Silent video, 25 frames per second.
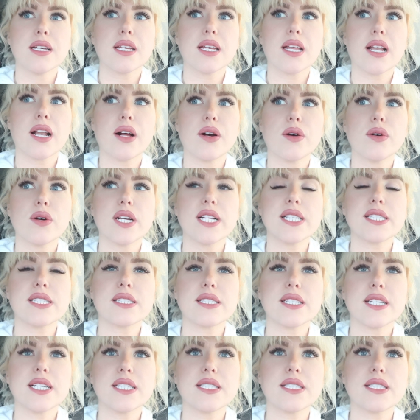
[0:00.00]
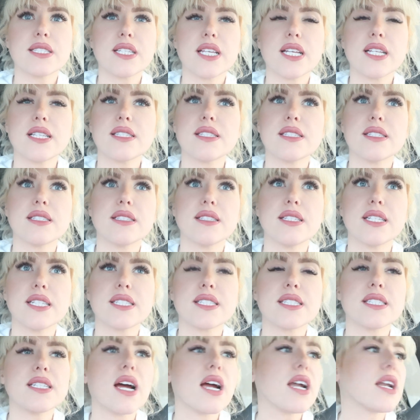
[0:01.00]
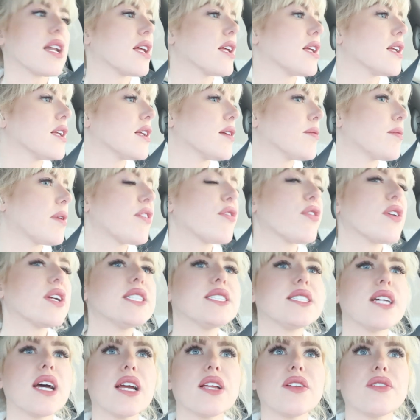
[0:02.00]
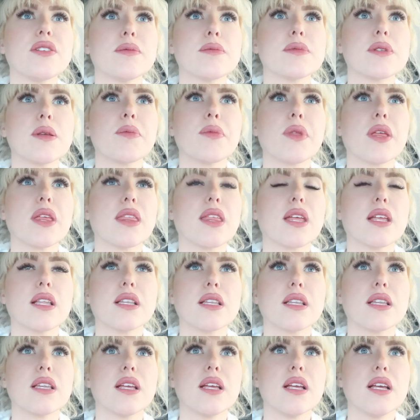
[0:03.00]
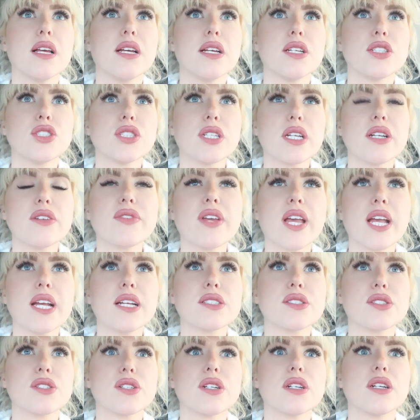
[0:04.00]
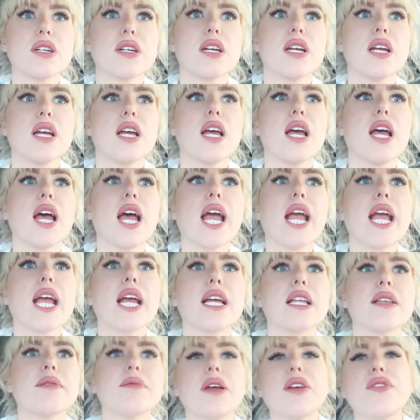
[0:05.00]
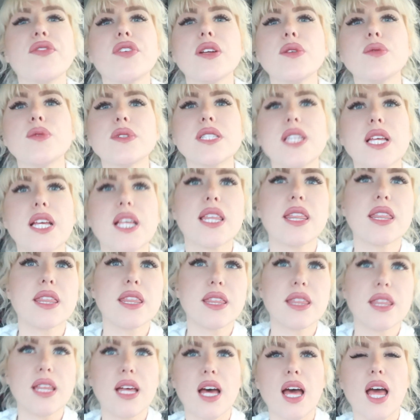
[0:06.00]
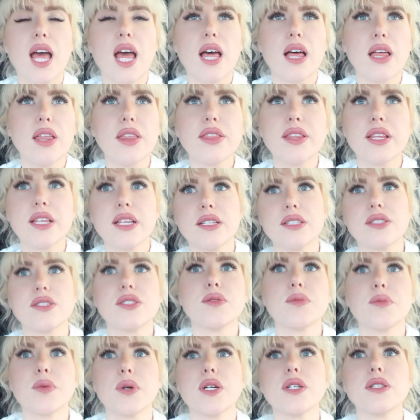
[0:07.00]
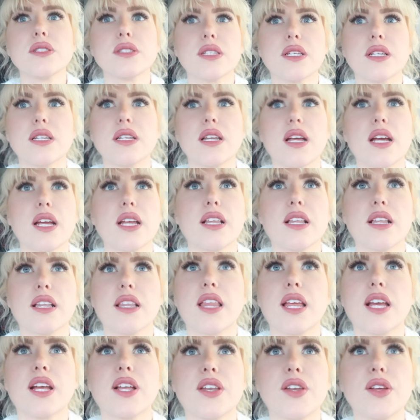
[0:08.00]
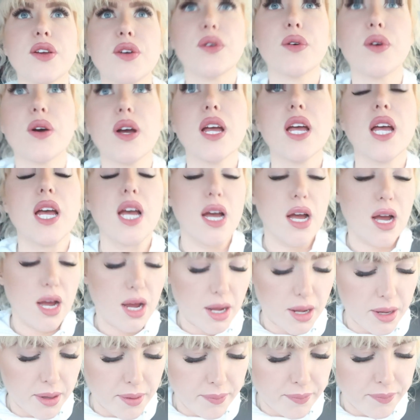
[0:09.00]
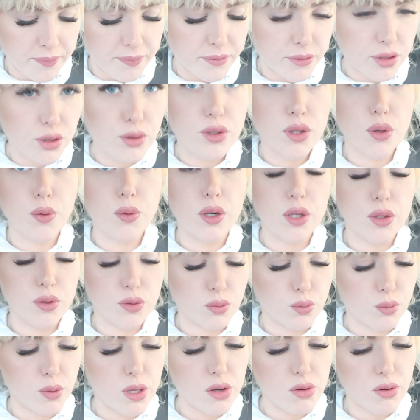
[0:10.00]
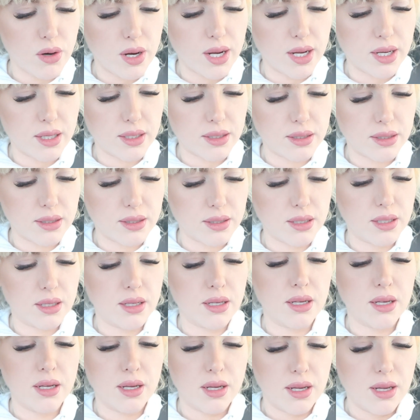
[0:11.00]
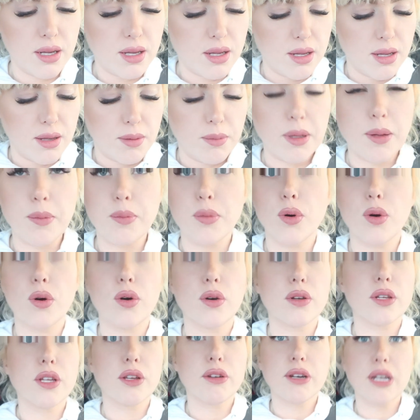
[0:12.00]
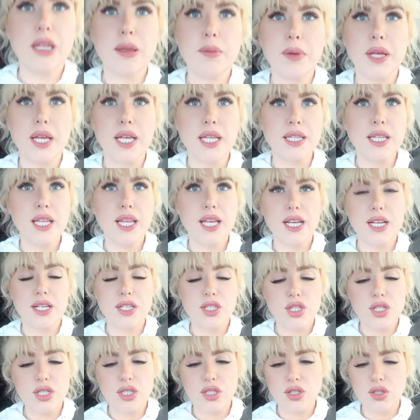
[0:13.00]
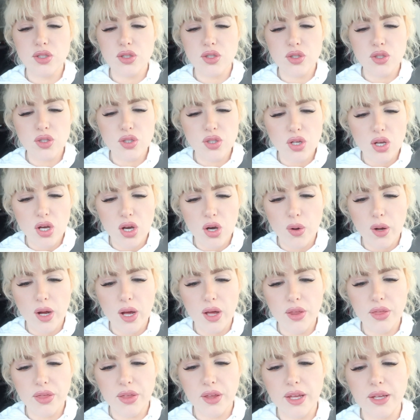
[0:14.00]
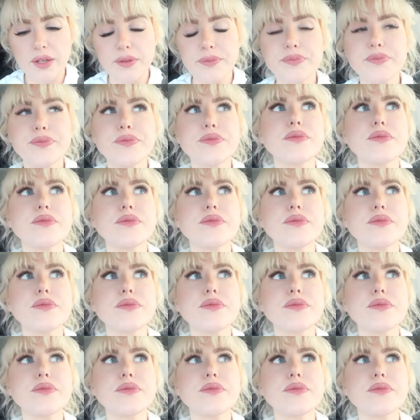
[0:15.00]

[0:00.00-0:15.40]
you know it's it's it it's not, my friend died from something that, she died of cancer. And my friend was like the healthiest person I like knew. Um, she was like one of those wheatgrass people, you know what I mean? Like just so healthy.